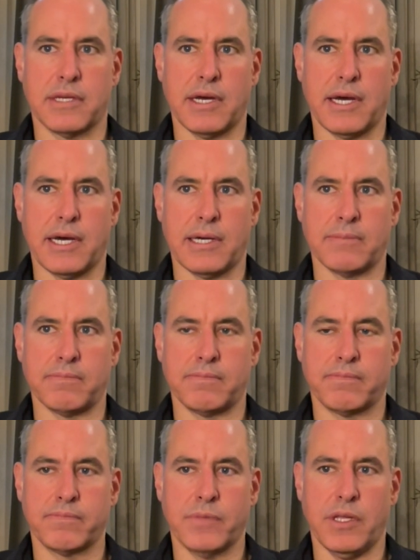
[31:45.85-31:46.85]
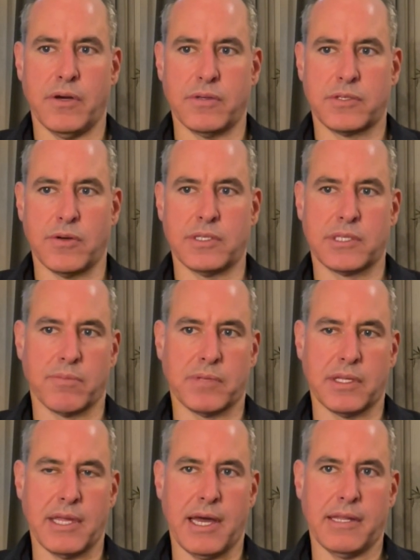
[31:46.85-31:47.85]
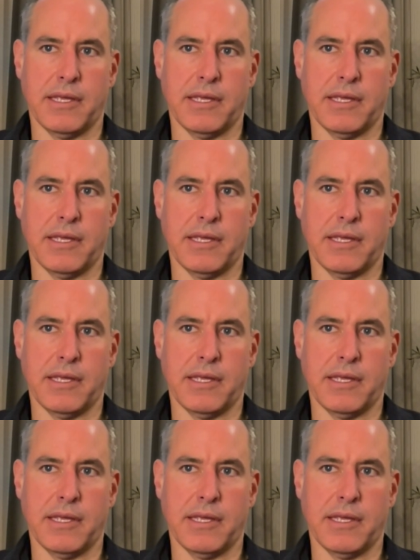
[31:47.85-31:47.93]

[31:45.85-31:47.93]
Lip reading: so it's something that,